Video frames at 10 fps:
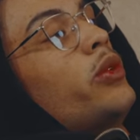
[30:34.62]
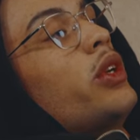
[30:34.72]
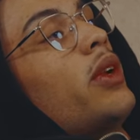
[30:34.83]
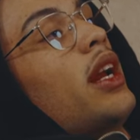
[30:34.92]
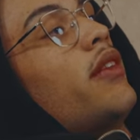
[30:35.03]
who
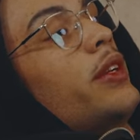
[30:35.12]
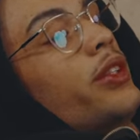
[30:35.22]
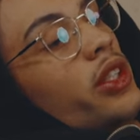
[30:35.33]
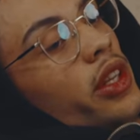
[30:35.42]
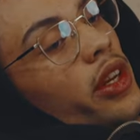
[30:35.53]
don't have
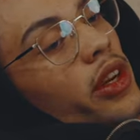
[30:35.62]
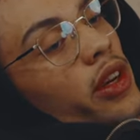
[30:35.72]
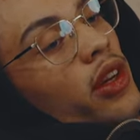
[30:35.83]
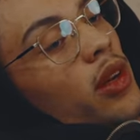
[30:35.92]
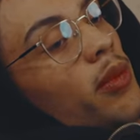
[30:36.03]
ears to hear.
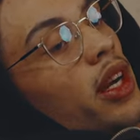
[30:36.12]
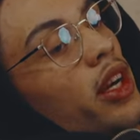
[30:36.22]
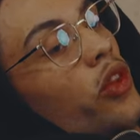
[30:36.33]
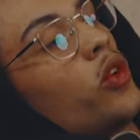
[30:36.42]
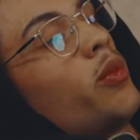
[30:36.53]
I'm not
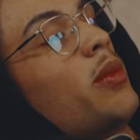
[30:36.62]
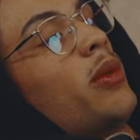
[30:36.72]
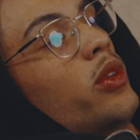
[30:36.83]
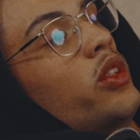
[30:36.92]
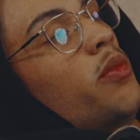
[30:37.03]
going to throw my
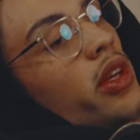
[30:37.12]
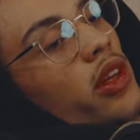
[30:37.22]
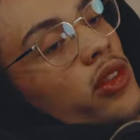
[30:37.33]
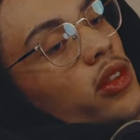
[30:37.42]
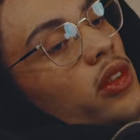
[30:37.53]
pearls to
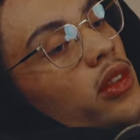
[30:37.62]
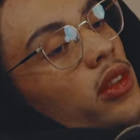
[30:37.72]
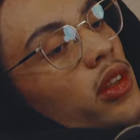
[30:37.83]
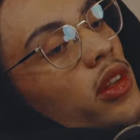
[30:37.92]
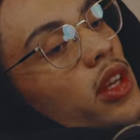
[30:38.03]
pigs.
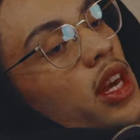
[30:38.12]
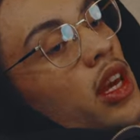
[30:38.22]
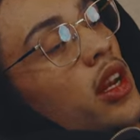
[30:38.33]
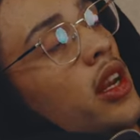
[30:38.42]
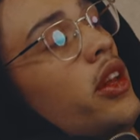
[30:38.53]

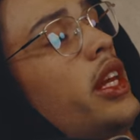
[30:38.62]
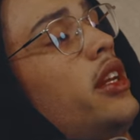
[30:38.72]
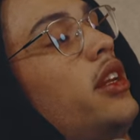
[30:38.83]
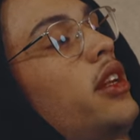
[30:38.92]
And I'll let